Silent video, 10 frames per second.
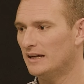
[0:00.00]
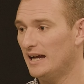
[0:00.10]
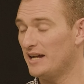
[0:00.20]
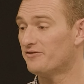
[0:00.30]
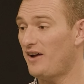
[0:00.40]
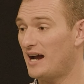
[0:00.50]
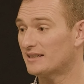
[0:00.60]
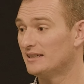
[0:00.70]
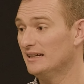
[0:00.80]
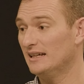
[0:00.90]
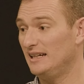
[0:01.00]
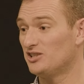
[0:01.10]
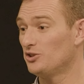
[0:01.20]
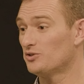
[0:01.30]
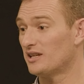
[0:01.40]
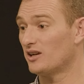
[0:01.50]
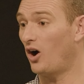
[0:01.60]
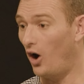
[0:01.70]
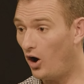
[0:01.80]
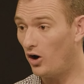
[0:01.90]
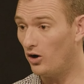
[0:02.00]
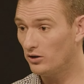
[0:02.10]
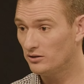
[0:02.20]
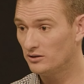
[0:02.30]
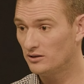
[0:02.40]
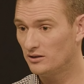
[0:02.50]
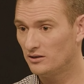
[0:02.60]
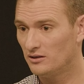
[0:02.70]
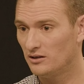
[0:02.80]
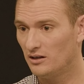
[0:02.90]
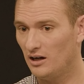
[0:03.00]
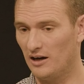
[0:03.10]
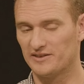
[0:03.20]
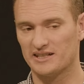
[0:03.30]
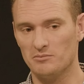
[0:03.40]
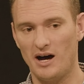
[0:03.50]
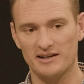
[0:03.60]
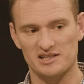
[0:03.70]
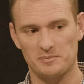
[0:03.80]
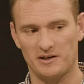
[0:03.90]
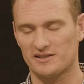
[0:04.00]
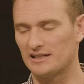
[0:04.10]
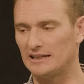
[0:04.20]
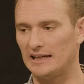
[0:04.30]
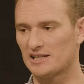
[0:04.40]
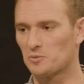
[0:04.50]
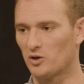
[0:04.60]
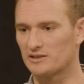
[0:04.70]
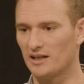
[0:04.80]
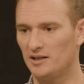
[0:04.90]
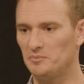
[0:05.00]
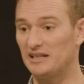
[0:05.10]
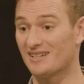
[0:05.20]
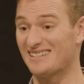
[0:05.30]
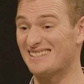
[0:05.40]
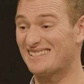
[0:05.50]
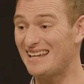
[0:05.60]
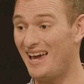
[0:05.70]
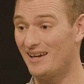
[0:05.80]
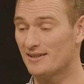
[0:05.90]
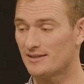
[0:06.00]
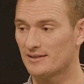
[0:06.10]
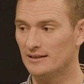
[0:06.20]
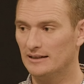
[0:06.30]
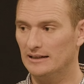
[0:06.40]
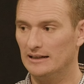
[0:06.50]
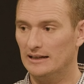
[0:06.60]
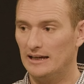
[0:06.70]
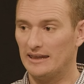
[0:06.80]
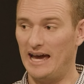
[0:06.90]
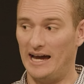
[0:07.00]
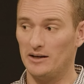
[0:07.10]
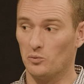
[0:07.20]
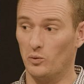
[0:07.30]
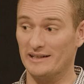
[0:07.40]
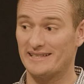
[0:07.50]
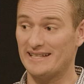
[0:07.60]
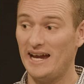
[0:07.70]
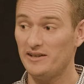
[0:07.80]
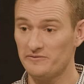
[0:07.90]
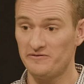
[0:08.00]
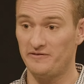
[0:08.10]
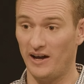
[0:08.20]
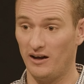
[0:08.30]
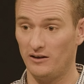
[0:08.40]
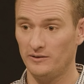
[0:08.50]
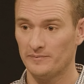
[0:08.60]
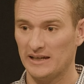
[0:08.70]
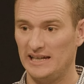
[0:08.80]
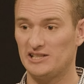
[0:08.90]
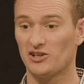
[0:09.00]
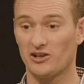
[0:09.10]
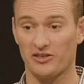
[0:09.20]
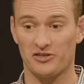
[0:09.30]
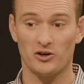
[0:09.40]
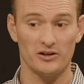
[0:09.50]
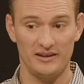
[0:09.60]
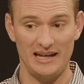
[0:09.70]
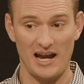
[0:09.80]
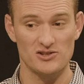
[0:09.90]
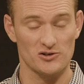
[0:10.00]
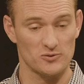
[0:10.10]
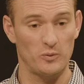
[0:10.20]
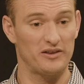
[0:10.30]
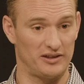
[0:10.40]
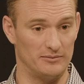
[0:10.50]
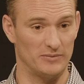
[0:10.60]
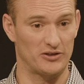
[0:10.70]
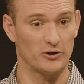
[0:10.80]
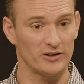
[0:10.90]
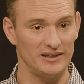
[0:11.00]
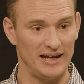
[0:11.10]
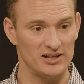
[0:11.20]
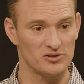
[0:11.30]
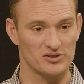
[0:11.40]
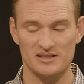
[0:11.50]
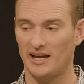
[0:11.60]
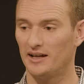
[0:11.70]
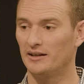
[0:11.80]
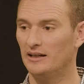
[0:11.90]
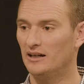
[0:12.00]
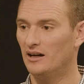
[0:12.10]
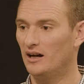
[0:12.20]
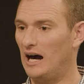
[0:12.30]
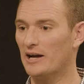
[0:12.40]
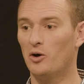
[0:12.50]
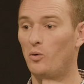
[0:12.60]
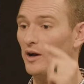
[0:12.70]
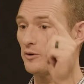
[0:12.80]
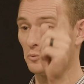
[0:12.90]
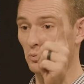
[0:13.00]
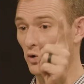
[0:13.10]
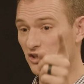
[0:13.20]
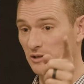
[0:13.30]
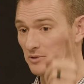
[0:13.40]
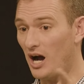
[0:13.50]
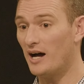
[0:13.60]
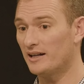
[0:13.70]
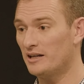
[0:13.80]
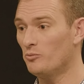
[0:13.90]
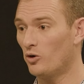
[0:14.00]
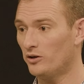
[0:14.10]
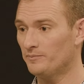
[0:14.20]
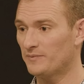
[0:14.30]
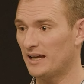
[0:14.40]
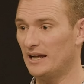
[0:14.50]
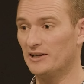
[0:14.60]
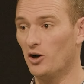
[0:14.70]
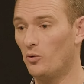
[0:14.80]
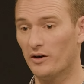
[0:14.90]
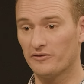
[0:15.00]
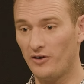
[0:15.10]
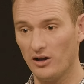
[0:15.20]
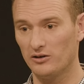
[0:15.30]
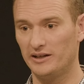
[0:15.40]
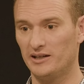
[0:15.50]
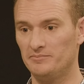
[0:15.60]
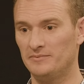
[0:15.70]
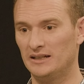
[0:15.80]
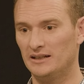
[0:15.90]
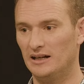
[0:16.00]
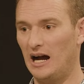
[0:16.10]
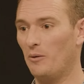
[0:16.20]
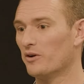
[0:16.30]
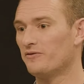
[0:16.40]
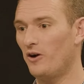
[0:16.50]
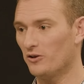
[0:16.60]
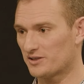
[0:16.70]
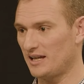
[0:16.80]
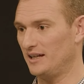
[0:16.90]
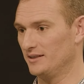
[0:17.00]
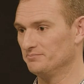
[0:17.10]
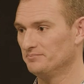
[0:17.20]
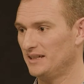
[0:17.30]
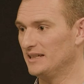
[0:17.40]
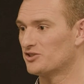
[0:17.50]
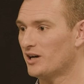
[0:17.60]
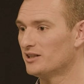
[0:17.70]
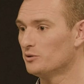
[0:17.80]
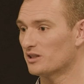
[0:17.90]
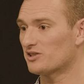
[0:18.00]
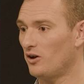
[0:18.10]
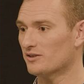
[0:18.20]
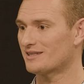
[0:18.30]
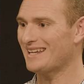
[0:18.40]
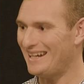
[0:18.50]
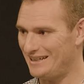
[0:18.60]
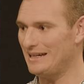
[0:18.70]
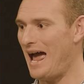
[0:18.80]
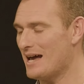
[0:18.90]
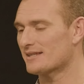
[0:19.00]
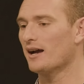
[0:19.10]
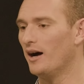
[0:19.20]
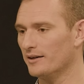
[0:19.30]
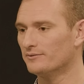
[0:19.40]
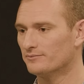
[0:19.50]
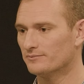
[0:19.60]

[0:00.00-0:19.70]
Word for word: In fact, he's using all of the demonic spirits to get his work done because it says that when Satan fell, he took a third of the angels with him. A third of the angels said, I don't want to worship God anymore, and I don't want to follow him. I want to follow Satan. And they tried to exalt Satan as God.